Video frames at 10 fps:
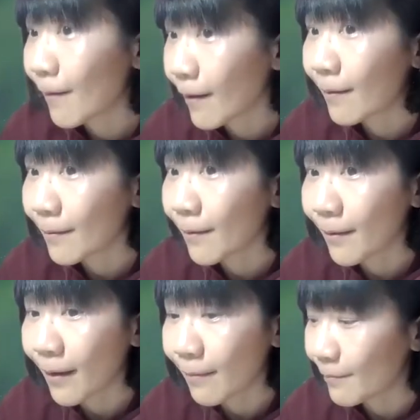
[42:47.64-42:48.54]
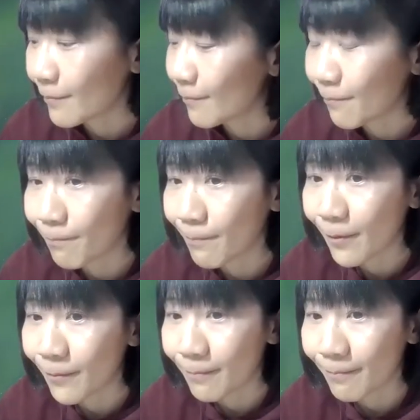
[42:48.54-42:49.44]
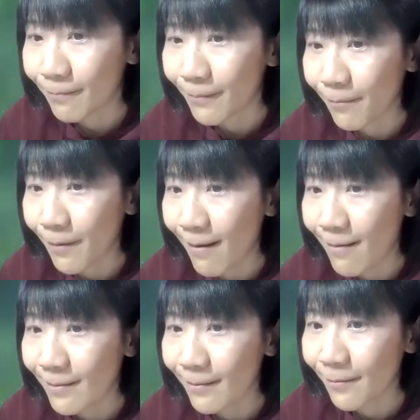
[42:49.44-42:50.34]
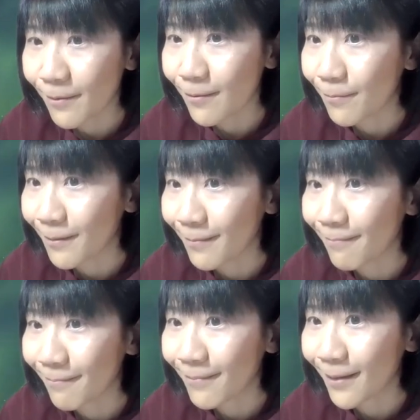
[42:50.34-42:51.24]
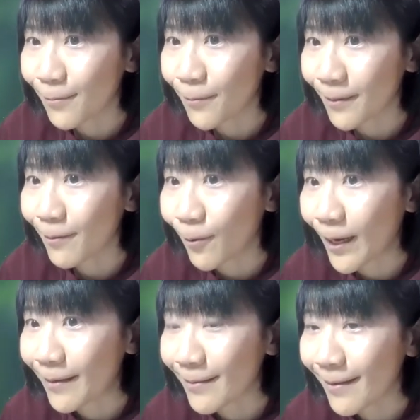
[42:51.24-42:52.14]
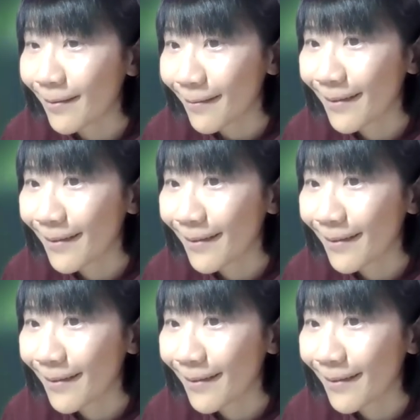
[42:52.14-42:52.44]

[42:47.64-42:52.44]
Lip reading: I may not have answered the question, but that's what I can say.